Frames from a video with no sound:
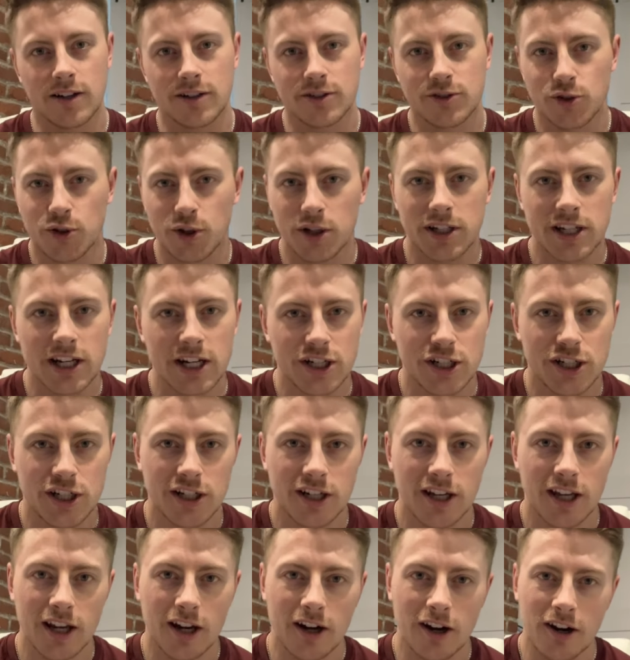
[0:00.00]
a, tradition
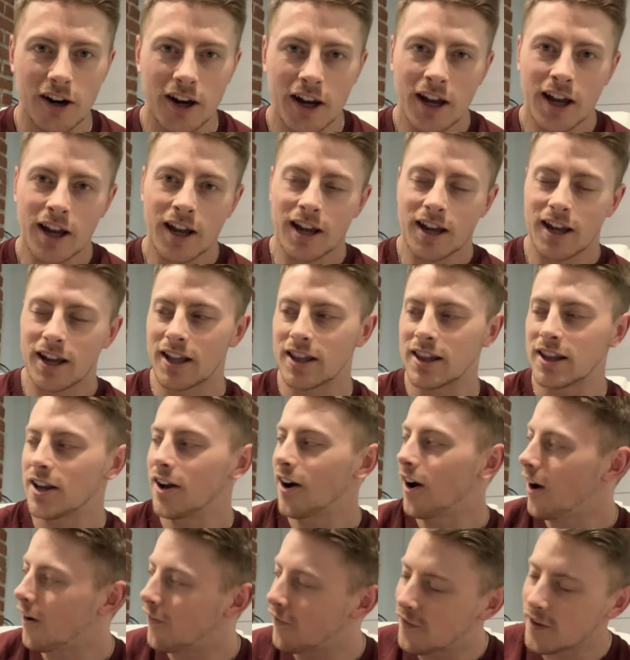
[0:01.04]
here in the
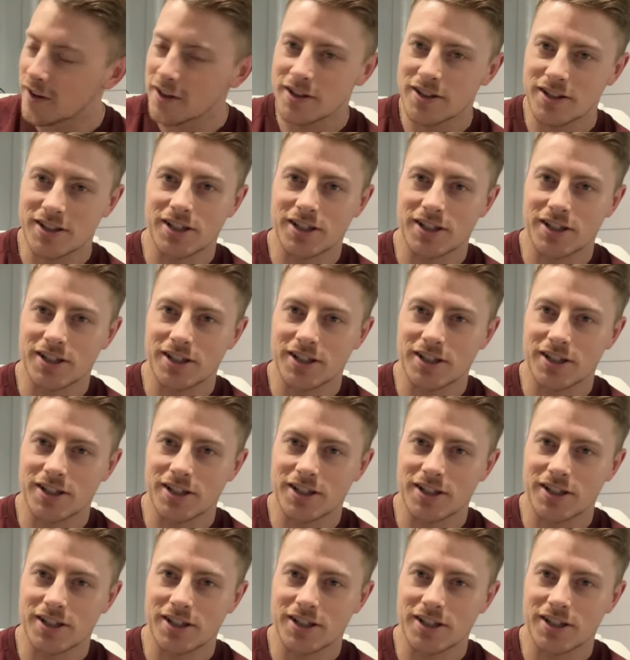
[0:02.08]
office